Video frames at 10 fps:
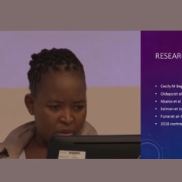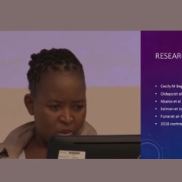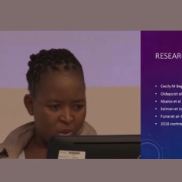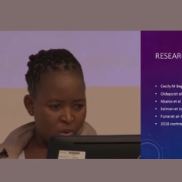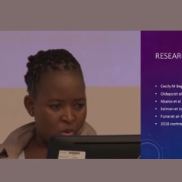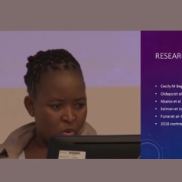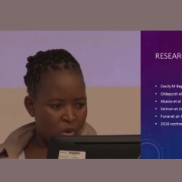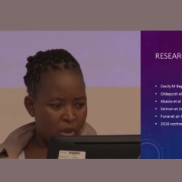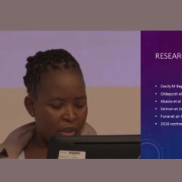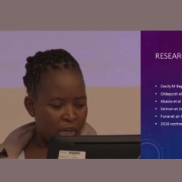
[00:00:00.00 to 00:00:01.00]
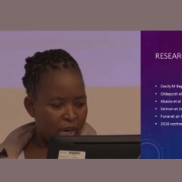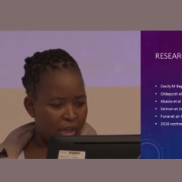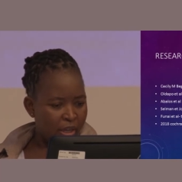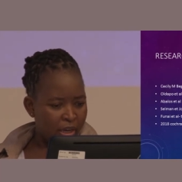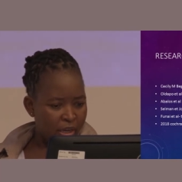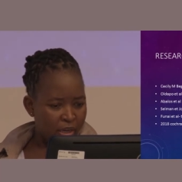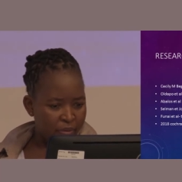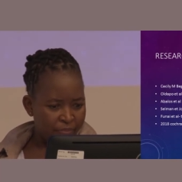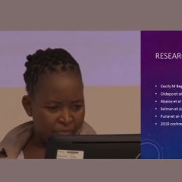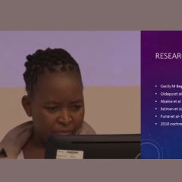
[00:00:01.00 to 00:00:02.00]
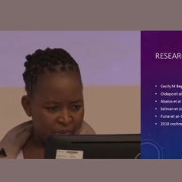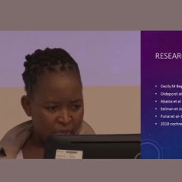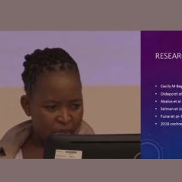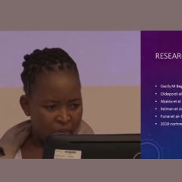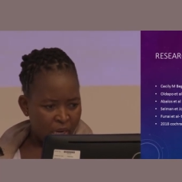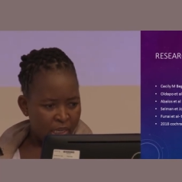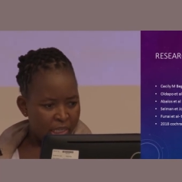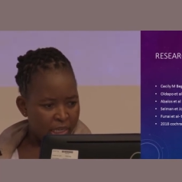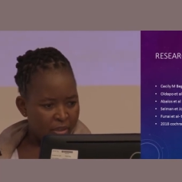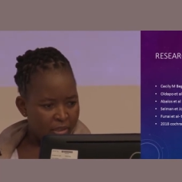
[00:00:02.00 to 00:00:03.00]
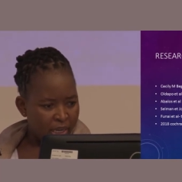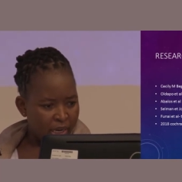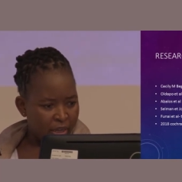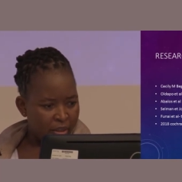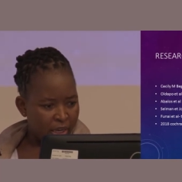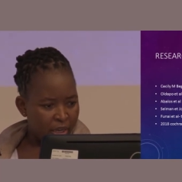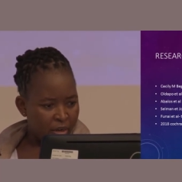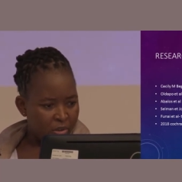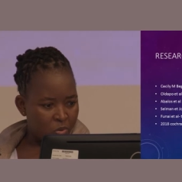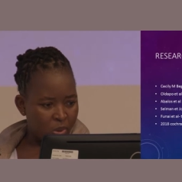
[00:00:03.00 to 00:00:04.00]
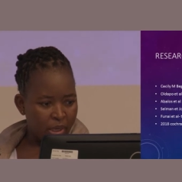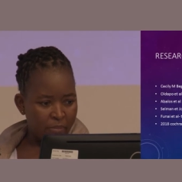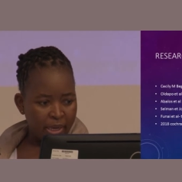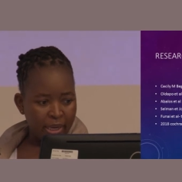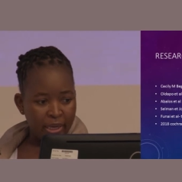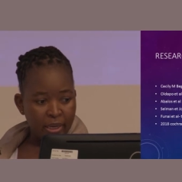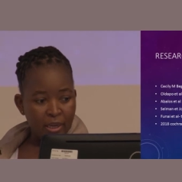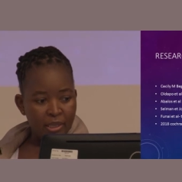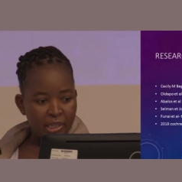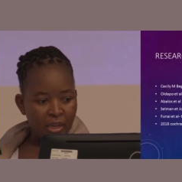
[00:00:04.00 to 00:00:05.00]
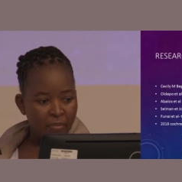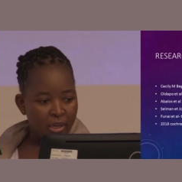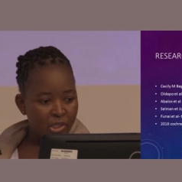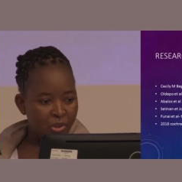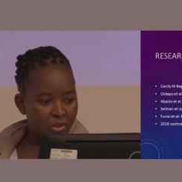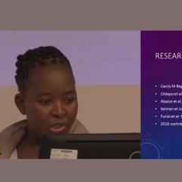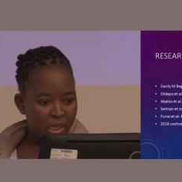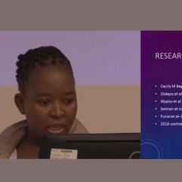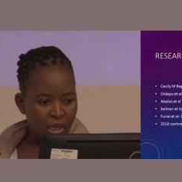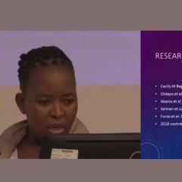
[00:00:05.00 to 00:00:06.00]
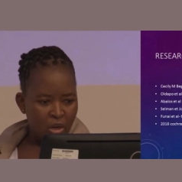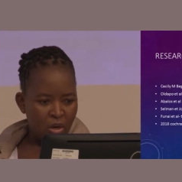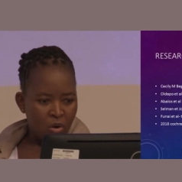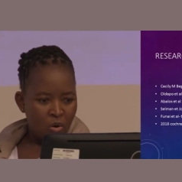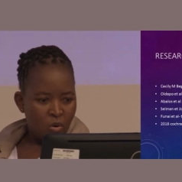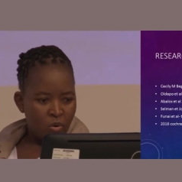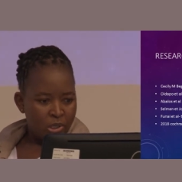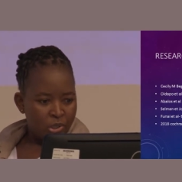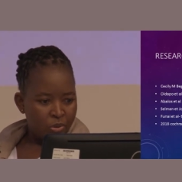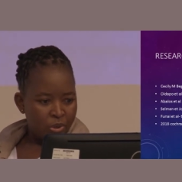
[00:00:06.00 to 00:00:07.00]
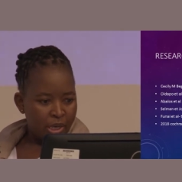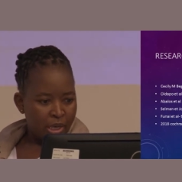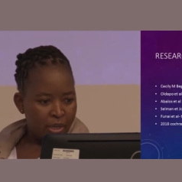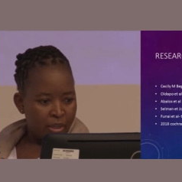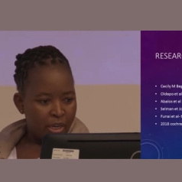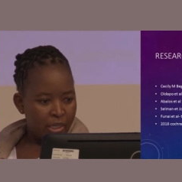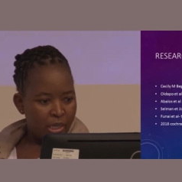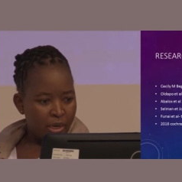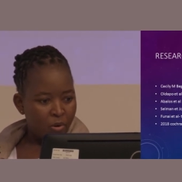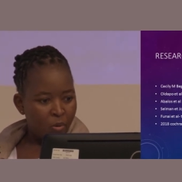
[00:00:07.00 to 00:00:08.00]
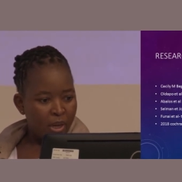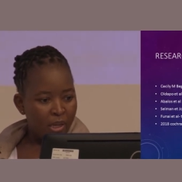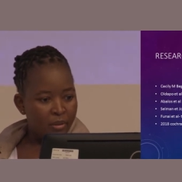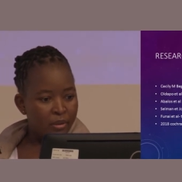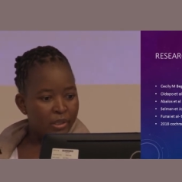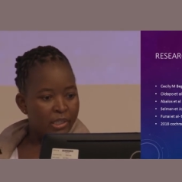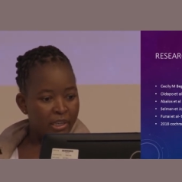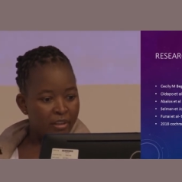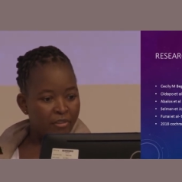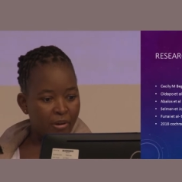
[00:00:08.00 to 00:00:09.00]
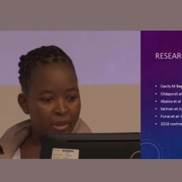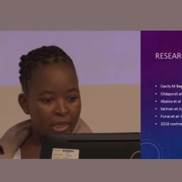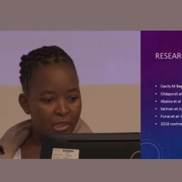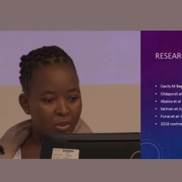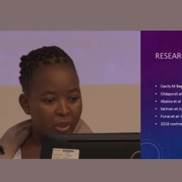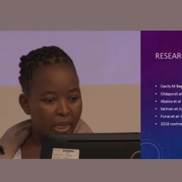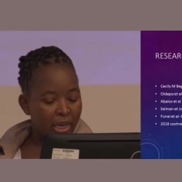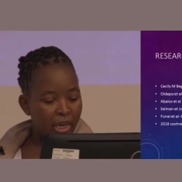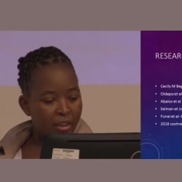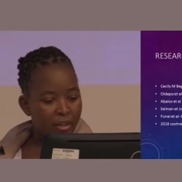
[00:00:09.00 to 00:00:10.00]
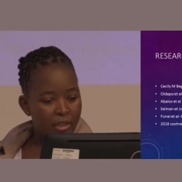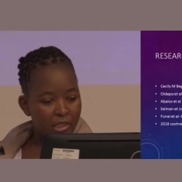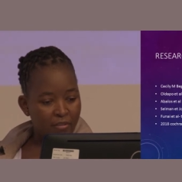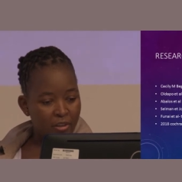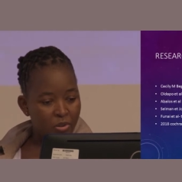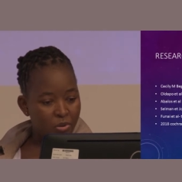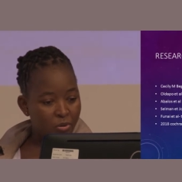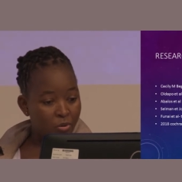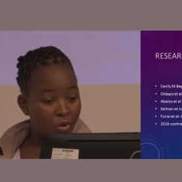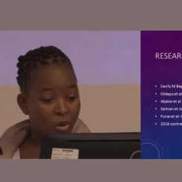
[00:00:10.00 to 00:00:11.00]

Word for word: So the other articles that are there, there is one by uh, Salman Johnston, which showed uh, that uh, normal delivery does occur at 37 to